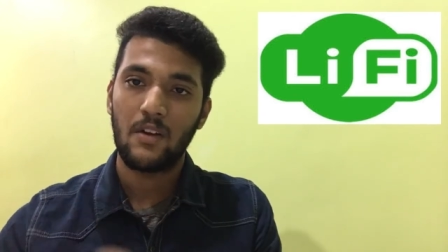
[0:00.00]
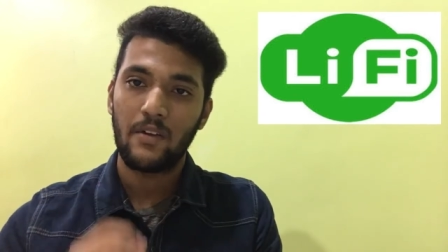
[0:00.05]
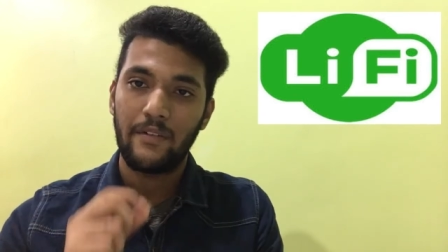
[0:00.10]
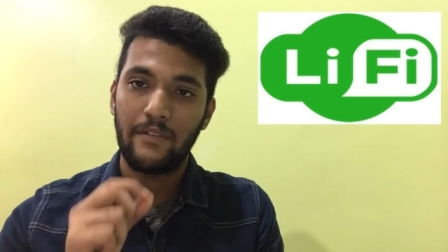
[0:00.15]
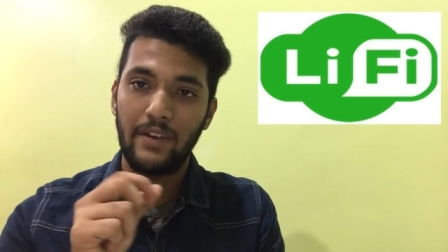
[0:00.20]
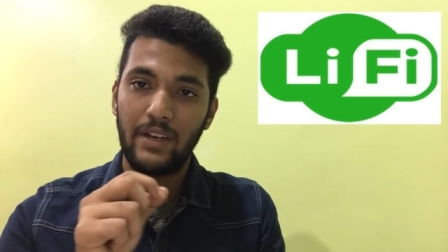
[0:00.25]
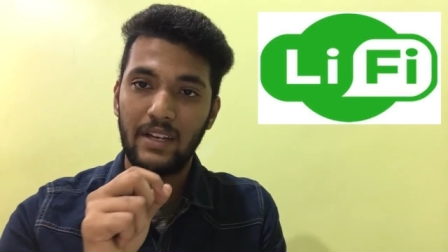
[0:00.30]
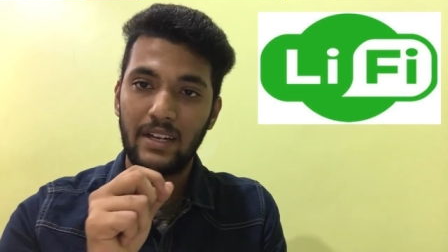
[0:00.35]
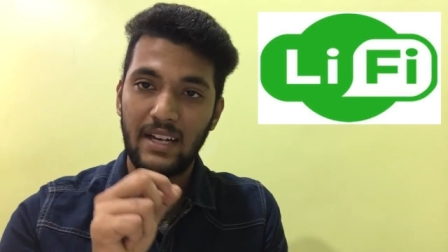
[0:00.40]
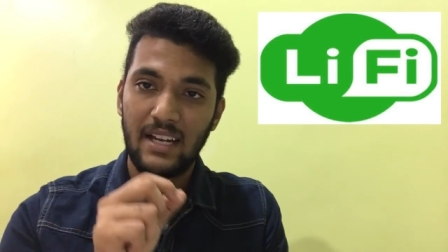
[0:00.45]

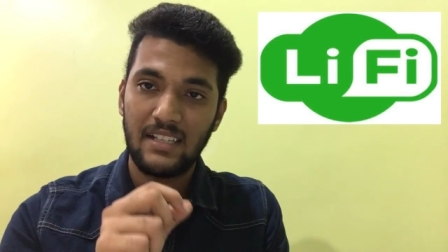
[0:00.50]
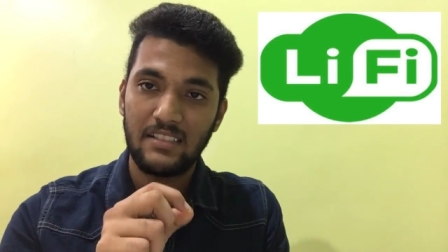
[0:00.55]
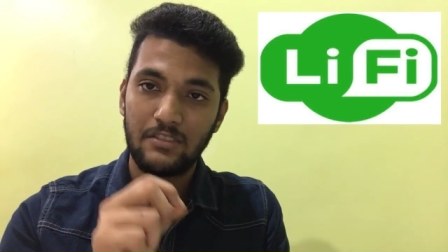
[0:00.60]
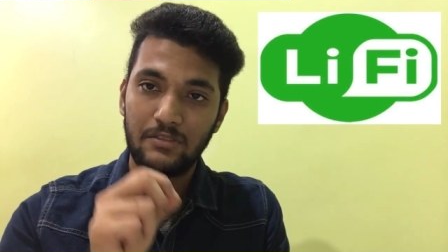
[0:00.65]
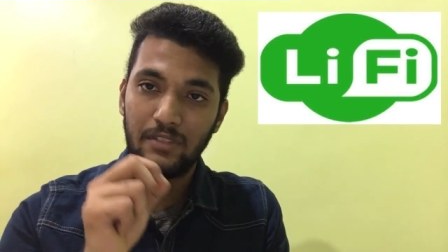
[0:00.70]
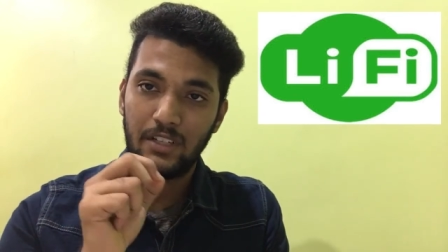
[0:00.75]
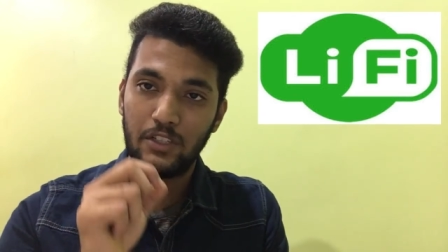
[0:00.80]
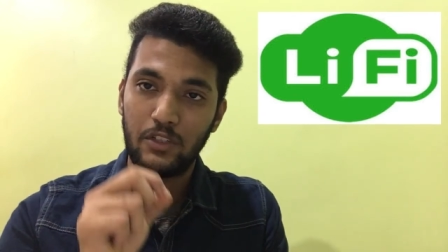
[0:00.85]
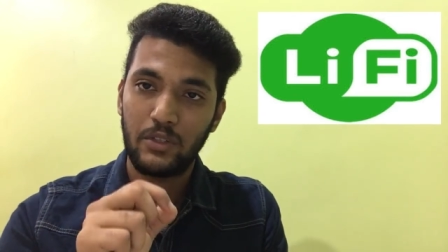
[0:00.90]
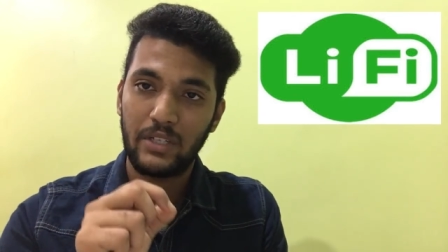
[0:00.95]
Whereas
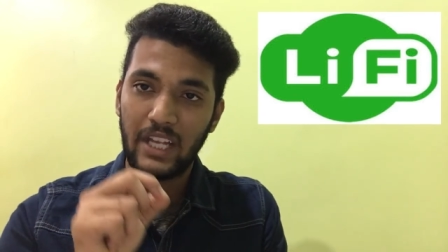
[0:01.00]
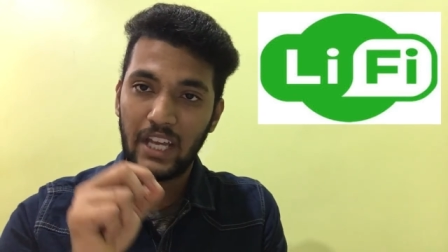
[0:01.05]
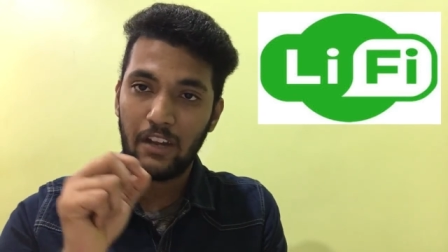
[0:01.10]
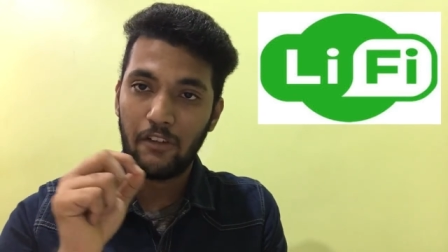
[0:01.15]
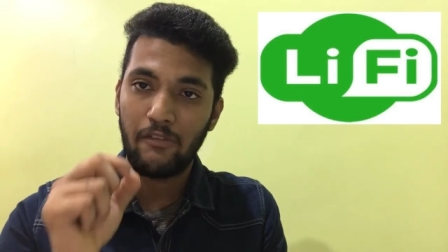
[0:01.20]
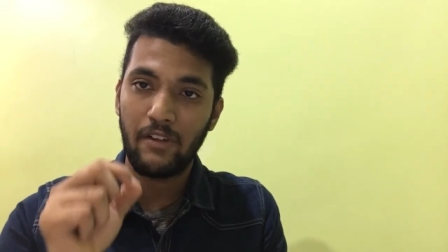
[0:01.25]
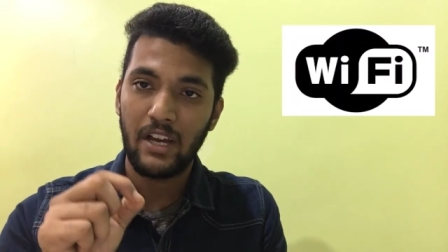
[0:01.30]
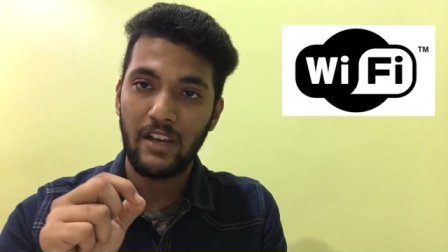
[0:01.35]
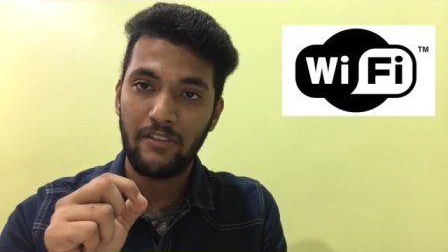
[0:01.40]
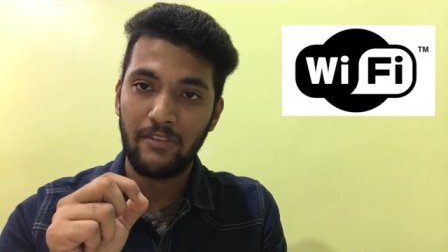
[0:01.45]
when you take
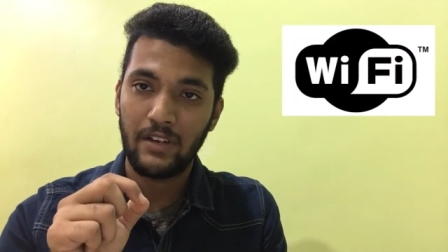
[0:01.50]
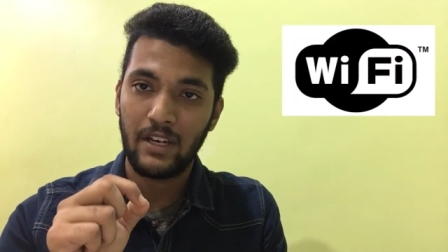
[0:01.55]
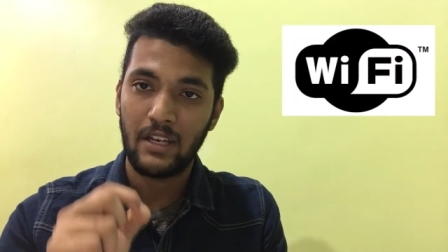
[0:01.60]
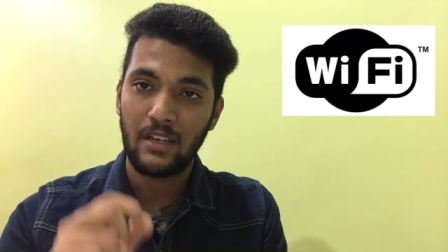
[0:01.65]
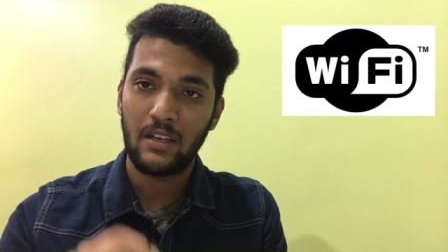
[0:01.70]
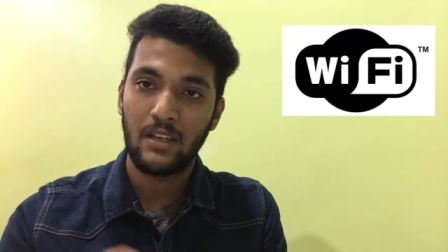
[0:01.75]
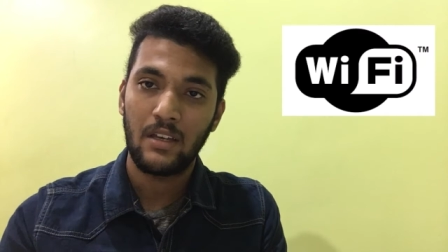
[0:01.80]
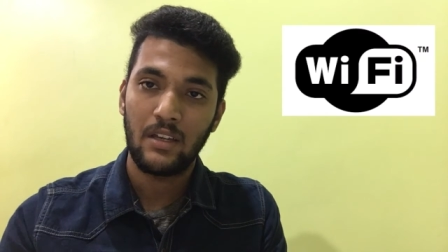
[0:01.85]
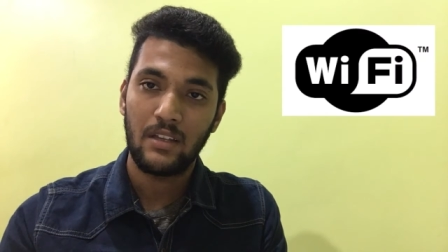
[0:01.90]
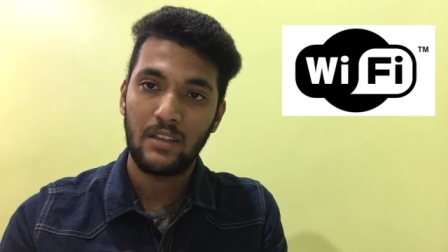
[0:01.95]
Wi-Fi,
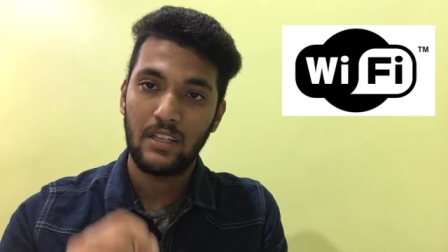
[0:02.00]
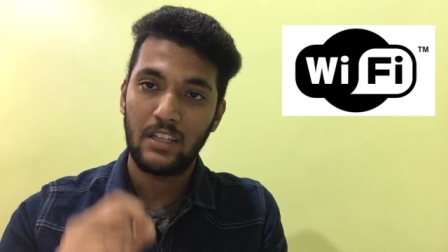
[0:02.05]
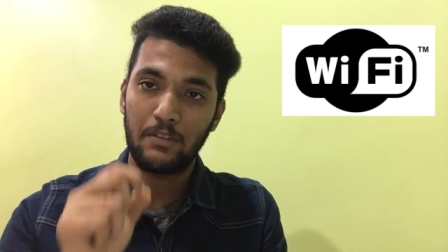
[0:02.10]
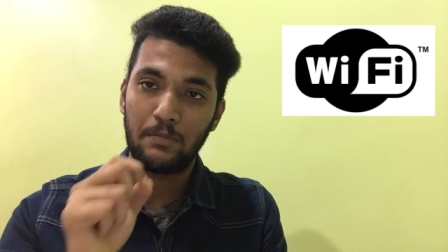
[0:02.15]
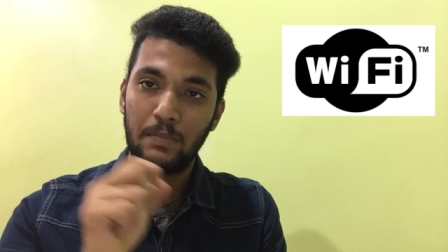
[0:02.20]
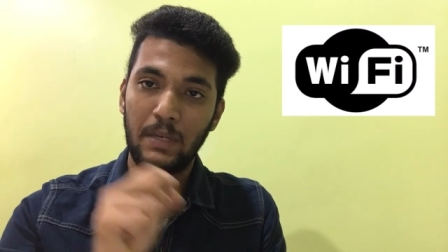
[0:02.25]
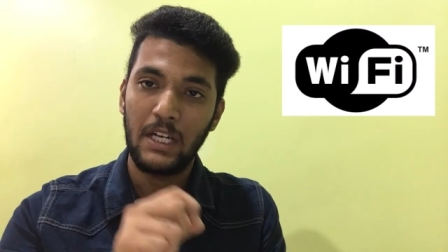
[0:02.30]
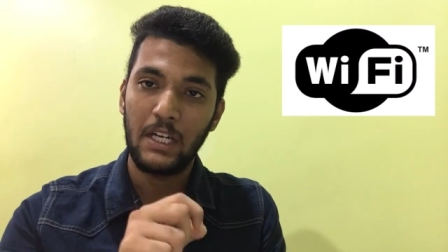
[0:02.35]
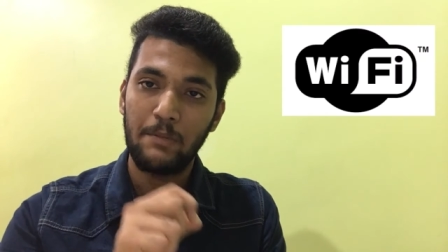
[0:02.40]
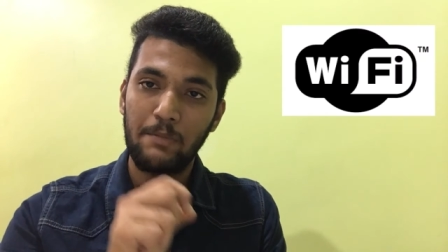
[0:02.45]
the
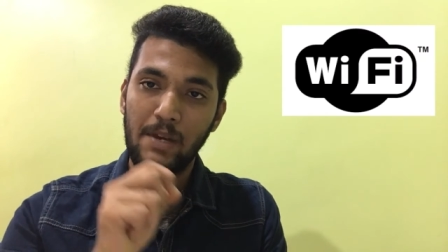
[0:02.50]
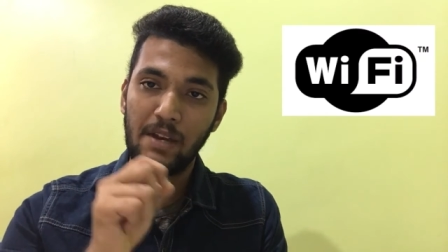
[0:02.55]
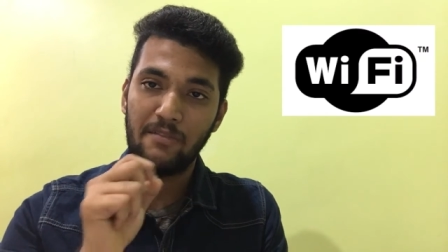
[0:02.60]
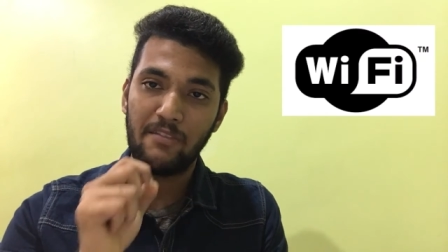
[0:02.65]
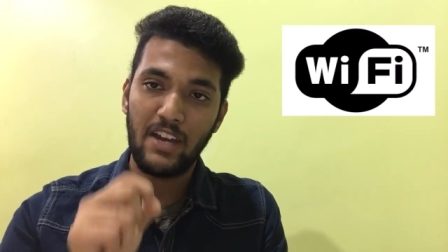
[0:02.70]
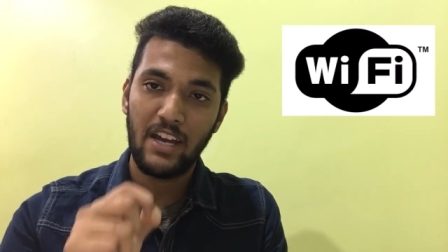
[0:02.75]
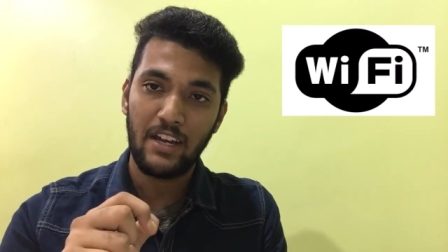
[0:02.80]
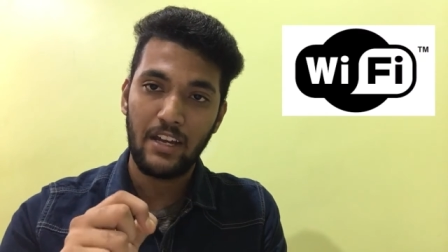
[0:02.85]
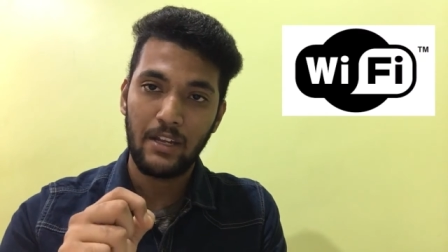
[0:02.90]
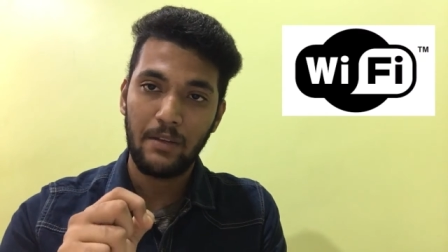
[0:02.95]
speed may
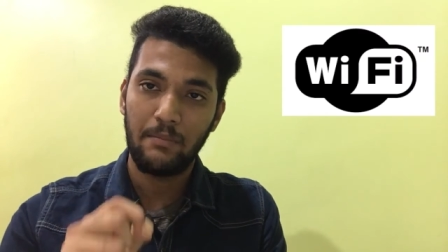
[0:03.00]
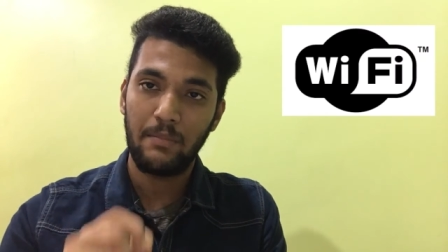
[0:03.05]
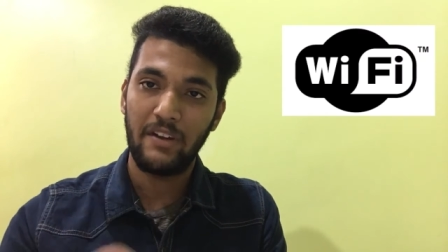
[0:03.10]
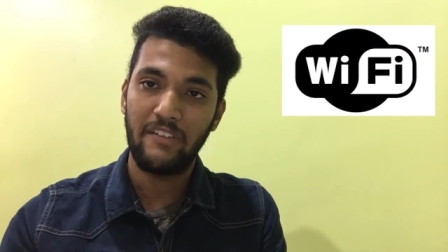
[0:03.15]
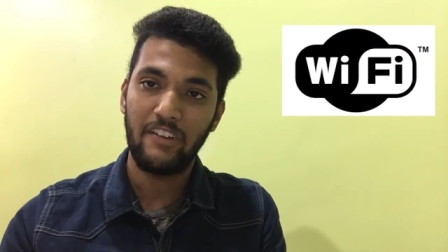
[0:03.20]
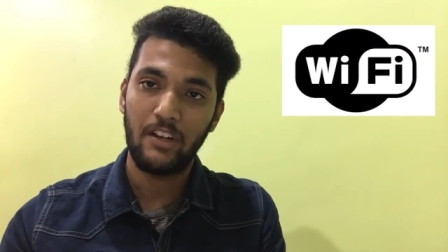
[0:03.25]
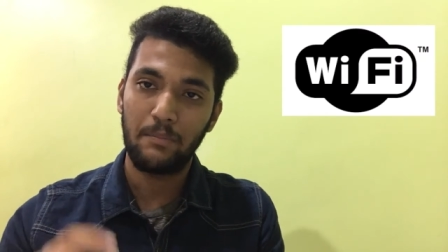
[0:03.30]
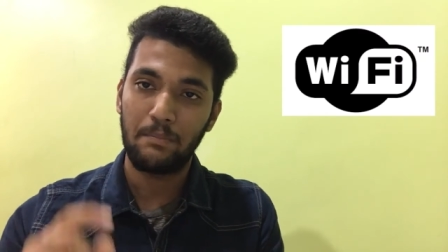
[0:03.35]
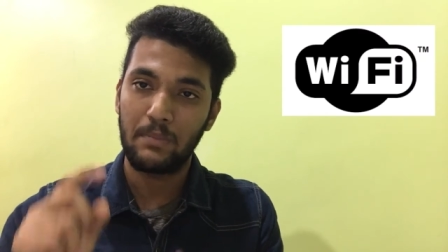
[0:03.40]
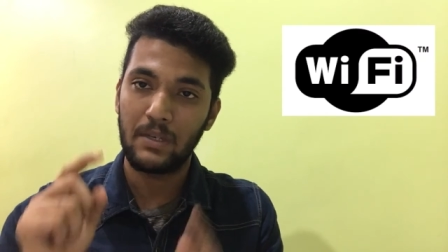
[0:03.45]
vary between